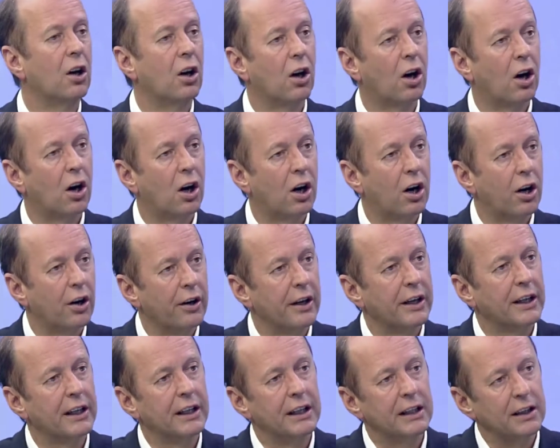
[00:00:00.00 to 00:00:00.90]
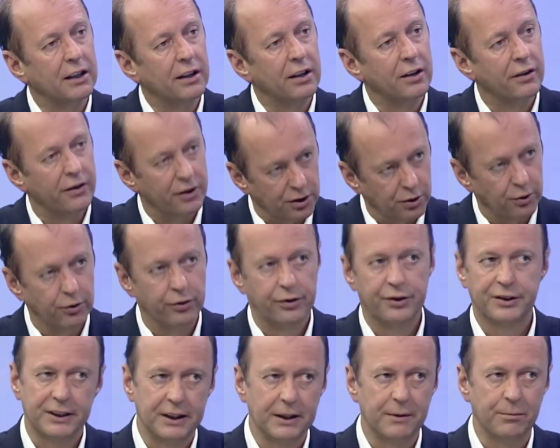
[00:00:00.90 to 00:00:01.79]
are in the
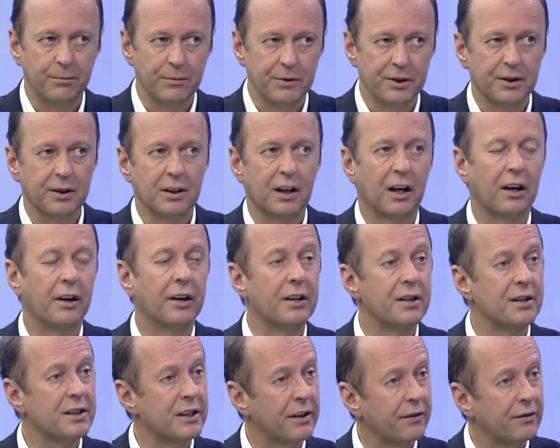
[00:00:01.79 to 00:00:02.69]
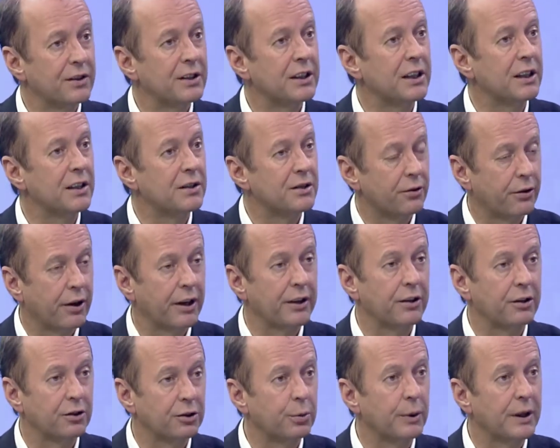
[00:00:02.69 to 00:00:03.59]
youth teams, under 17s or
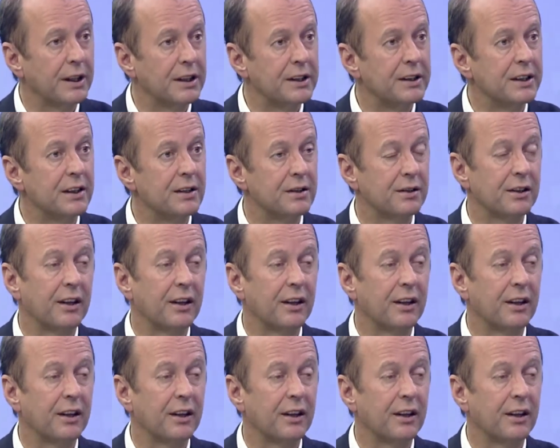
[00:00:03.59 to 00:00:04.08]
under 20s.